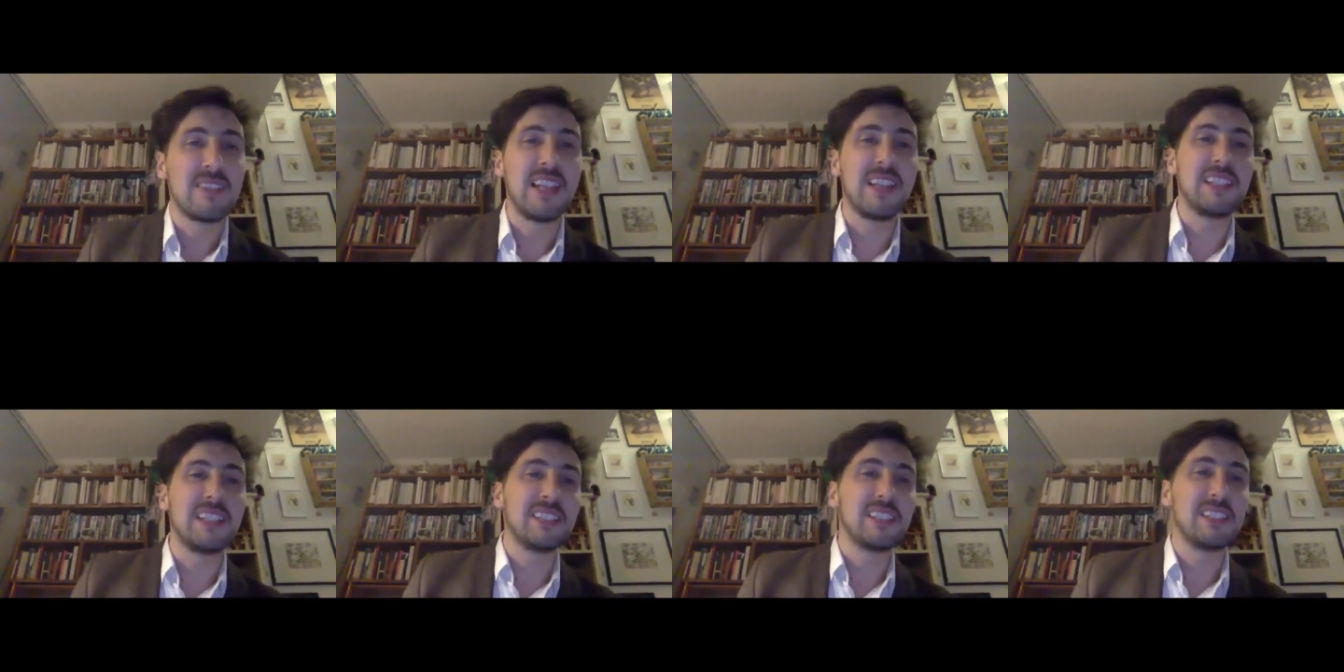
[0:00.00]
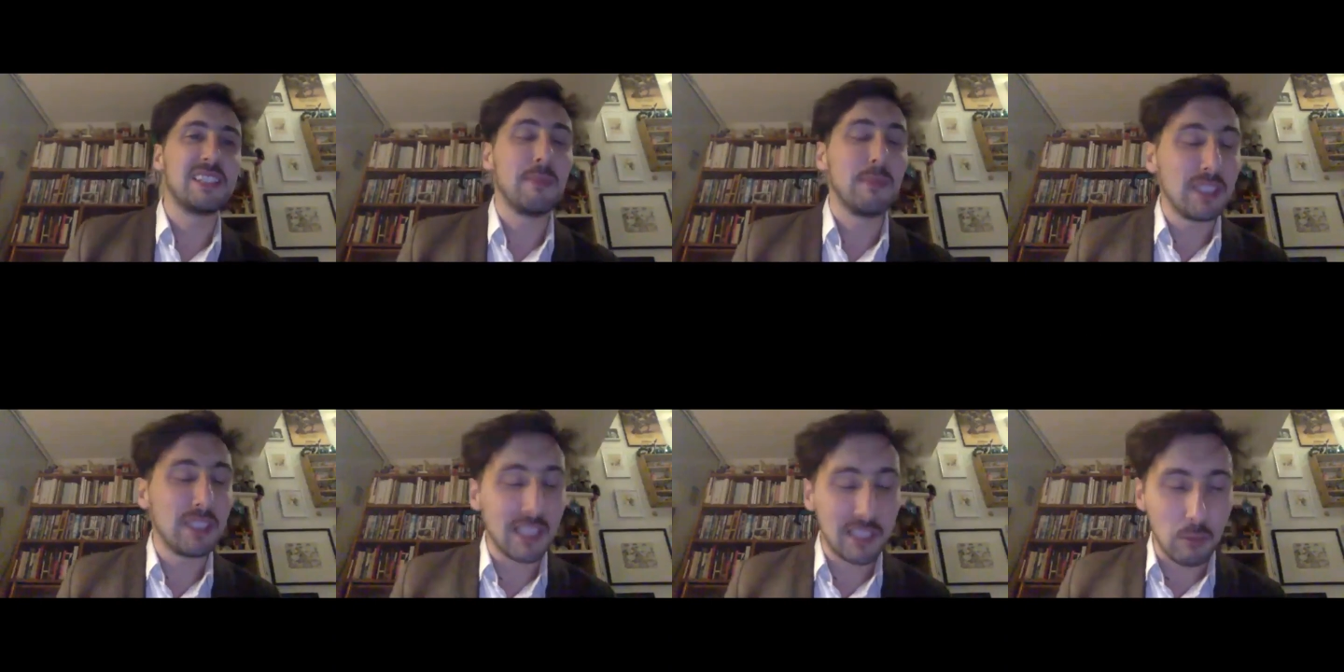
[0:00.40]
like
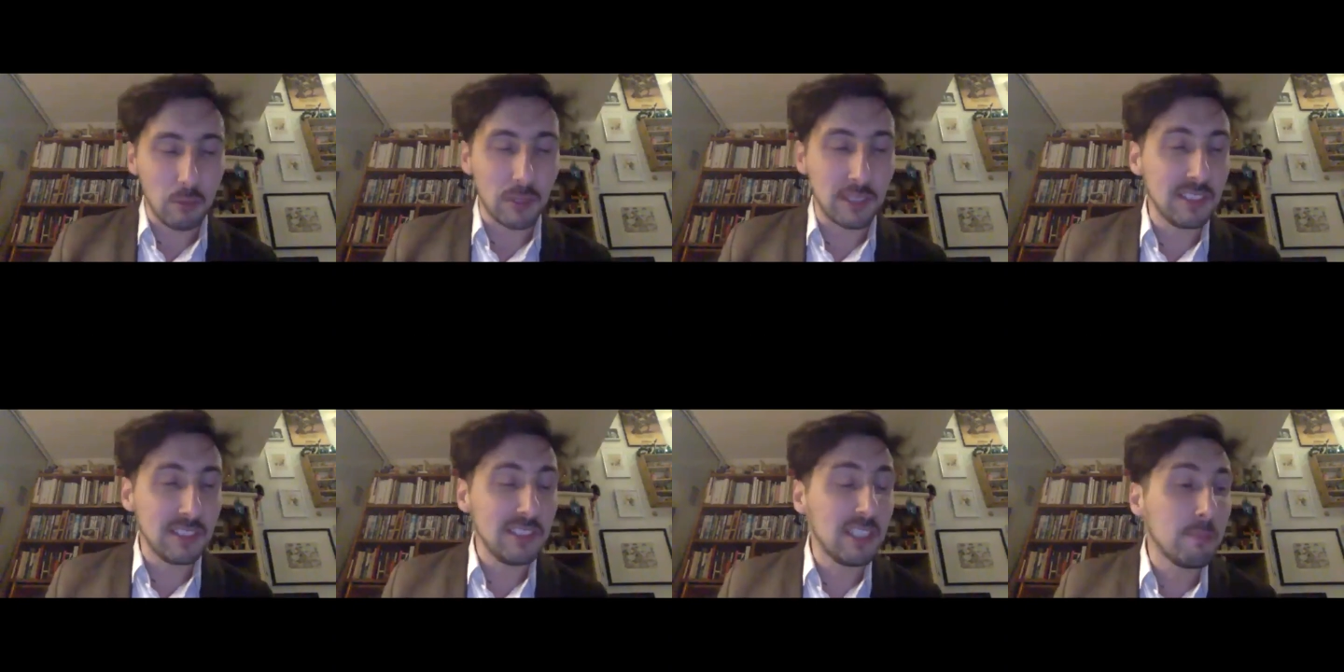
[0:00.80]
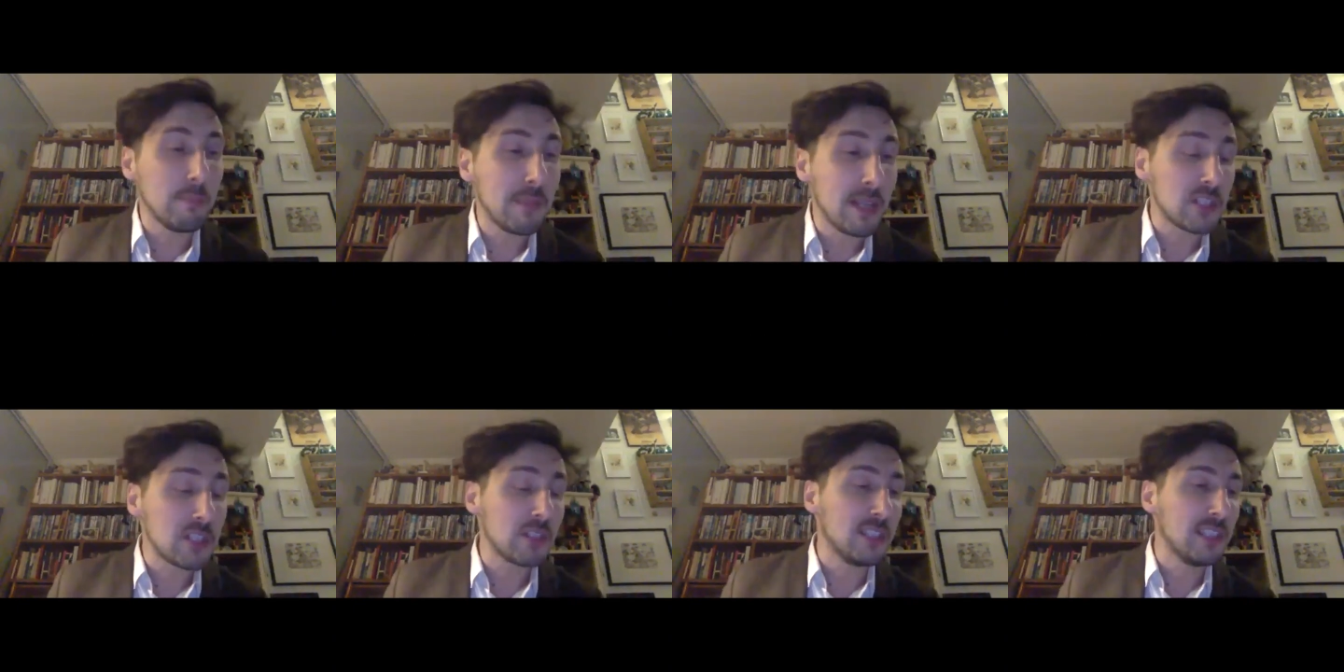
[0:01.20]
something that Joaquin didn't
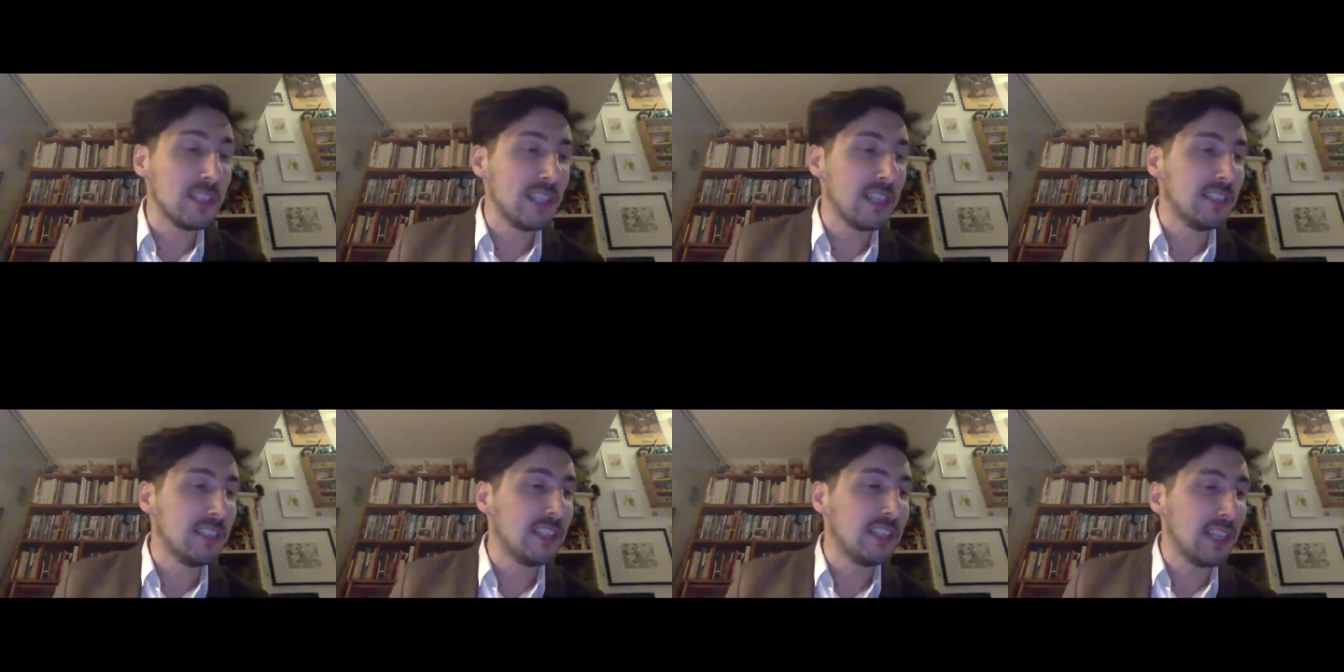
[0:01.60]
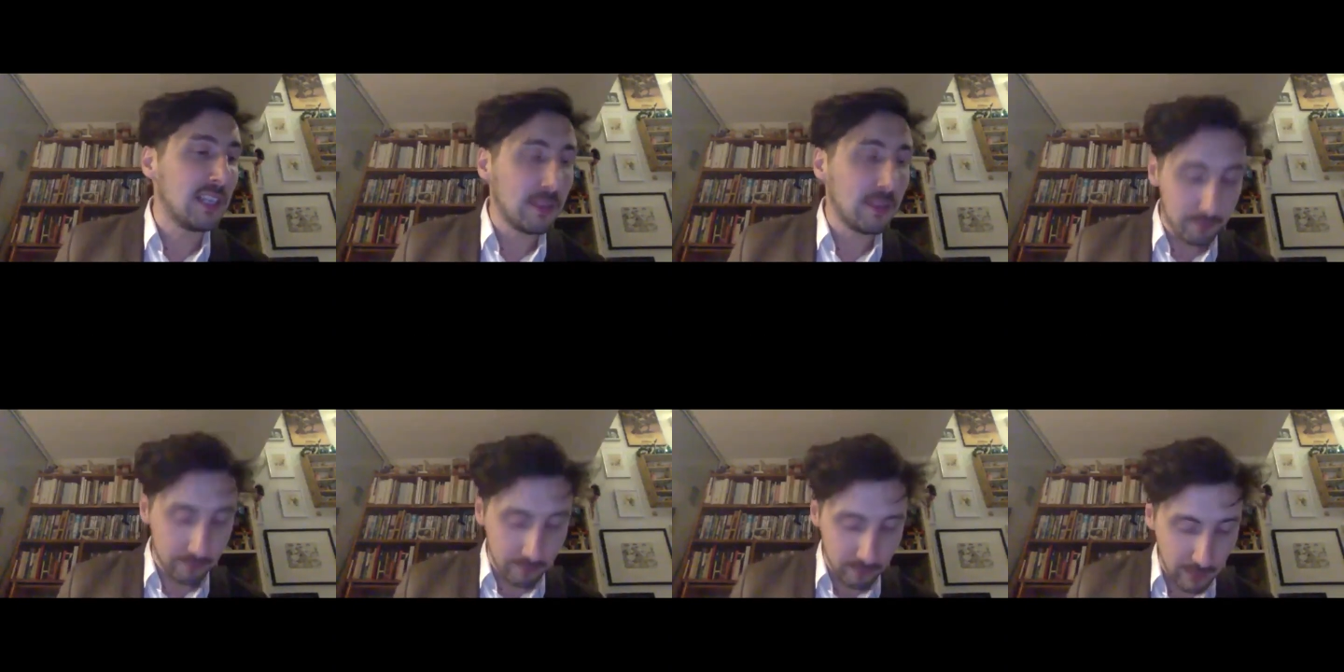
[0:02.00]
mention in the in the
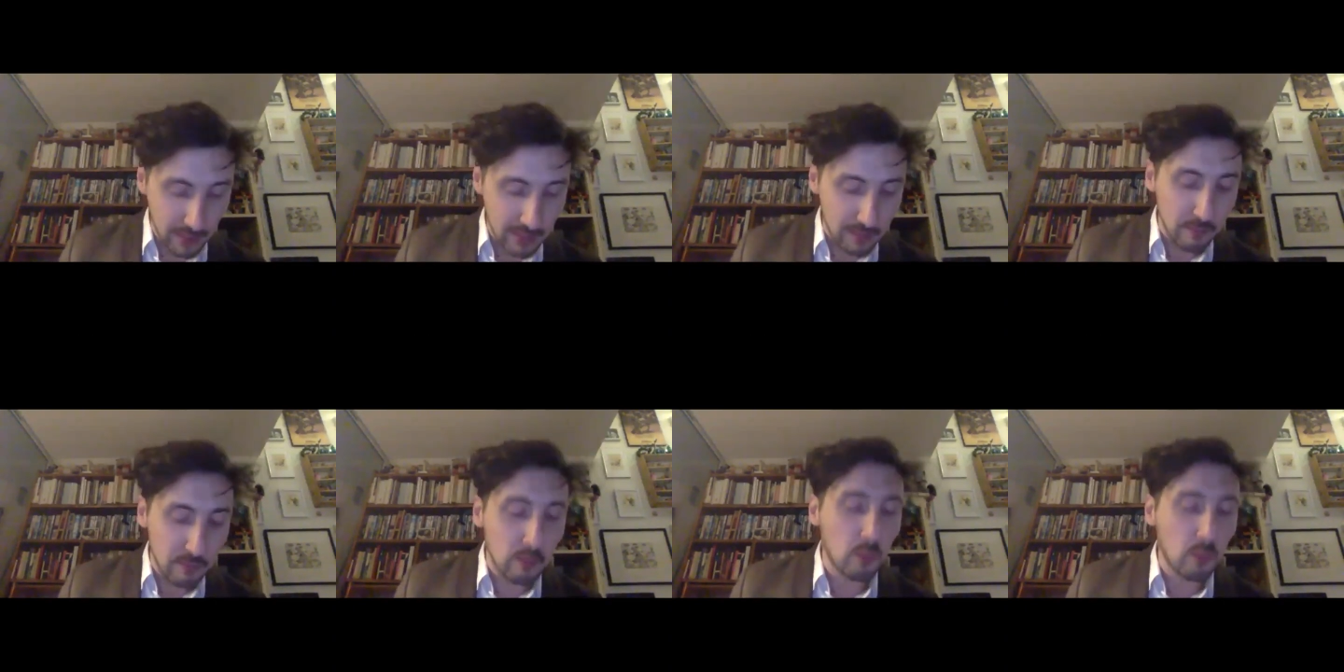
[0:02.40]
um, but